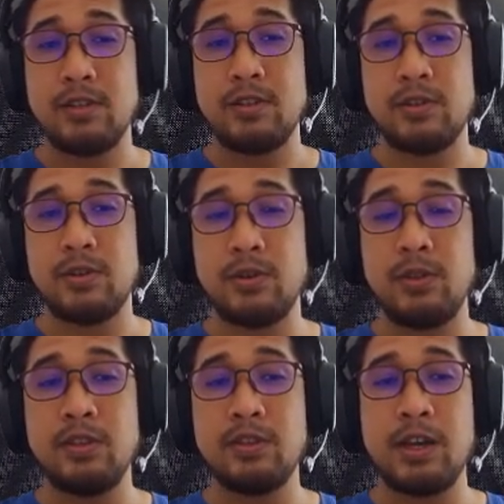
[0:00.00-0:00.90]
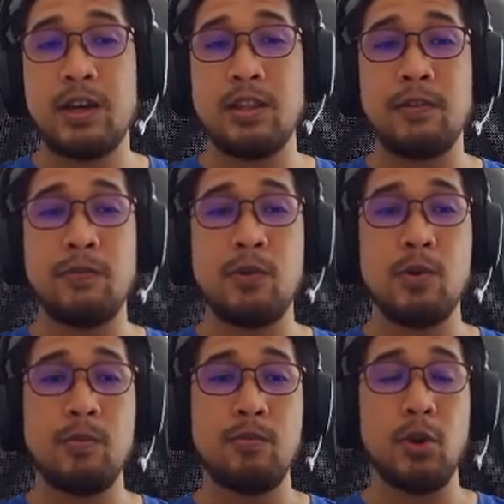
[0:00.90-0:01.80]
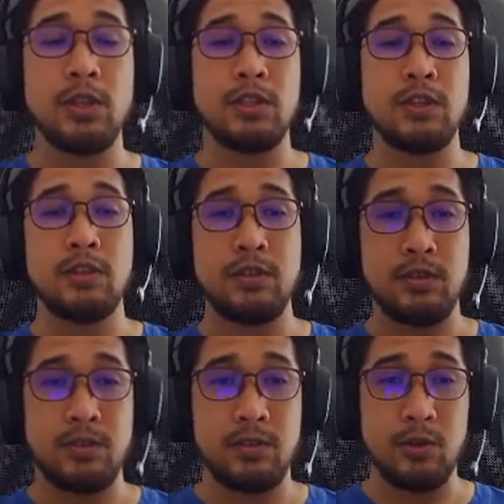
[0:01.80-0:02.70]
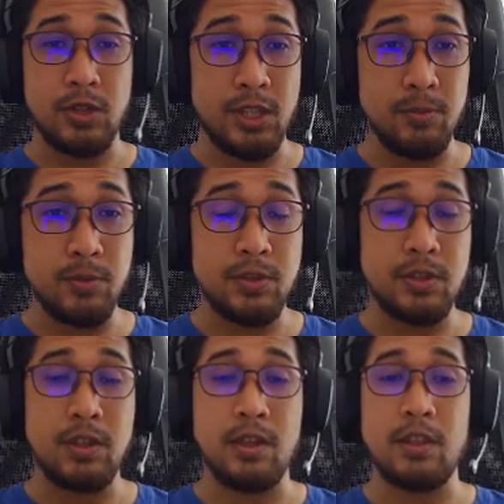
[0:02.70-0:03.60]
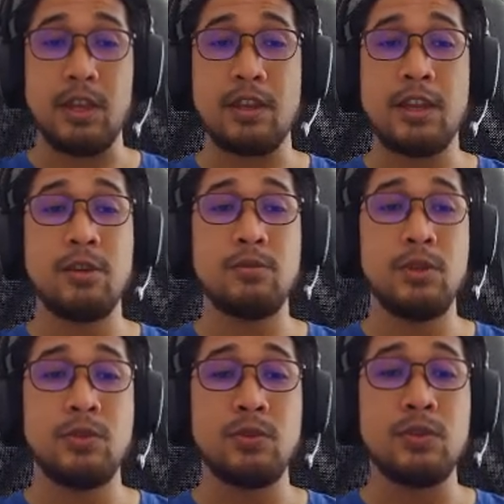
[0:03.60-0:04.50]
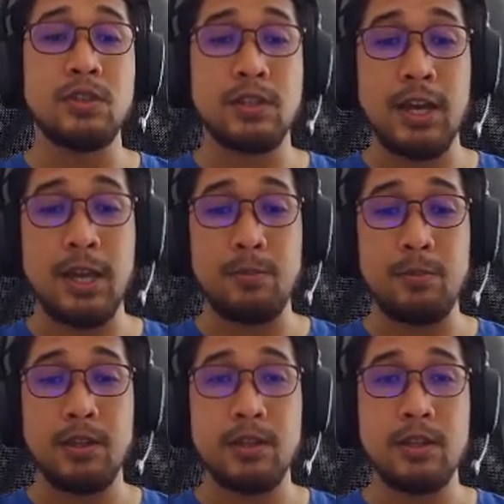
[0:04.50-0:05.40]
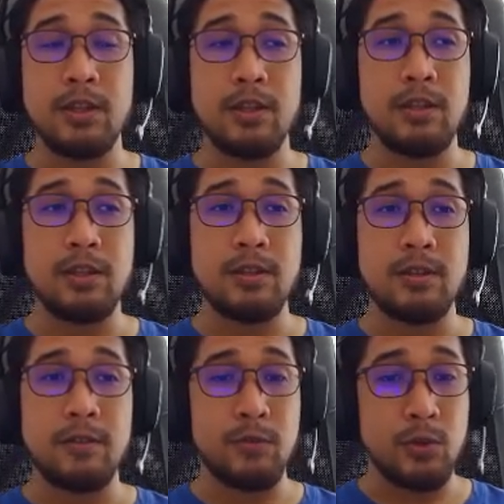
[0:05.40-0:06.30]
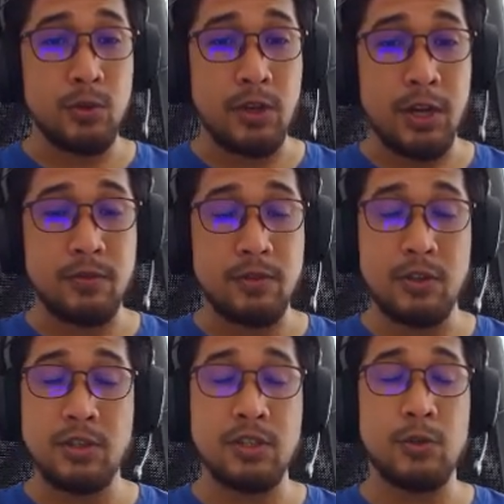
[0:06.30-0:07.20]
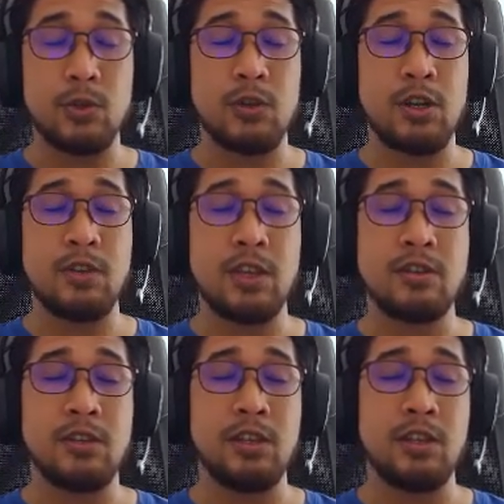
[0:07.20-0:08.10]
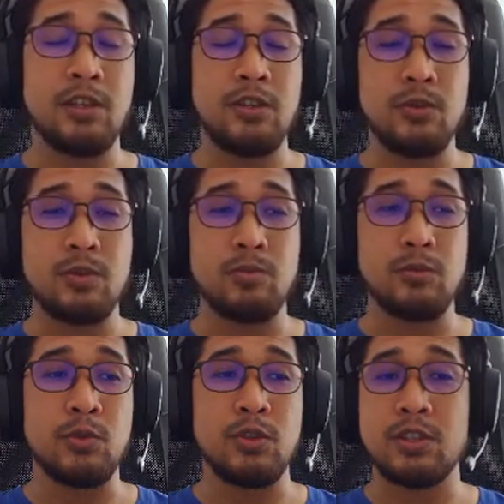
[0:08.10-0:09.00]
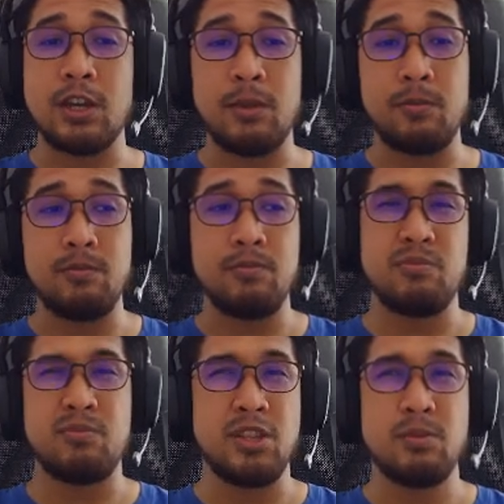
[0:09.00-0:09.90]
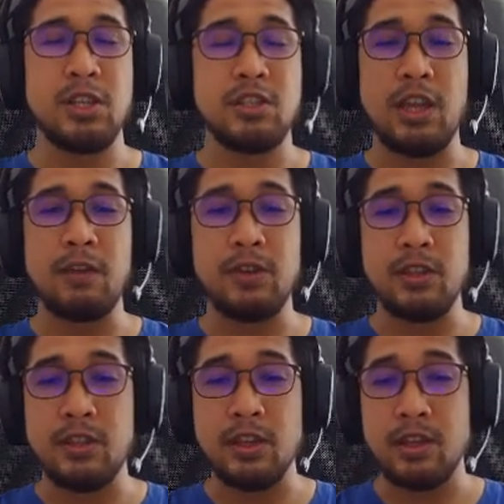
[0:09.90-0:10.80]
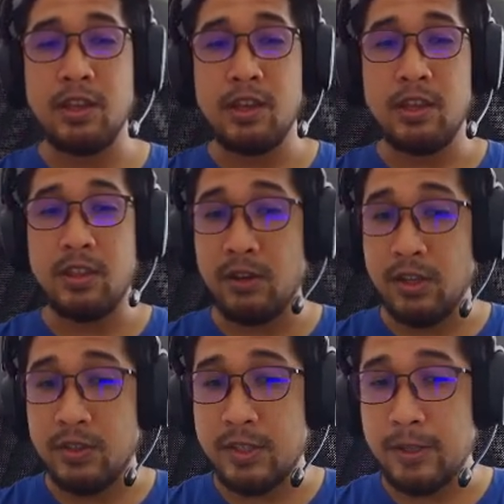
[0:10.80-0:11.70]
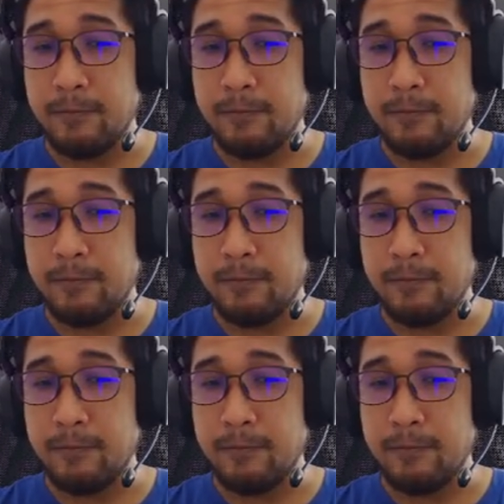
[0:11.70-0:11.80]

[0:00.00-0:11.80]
So these are the 4 pointers or tips that can help you to describe photographs. Not just photographs, actually you can use to describe pretty much everything there is.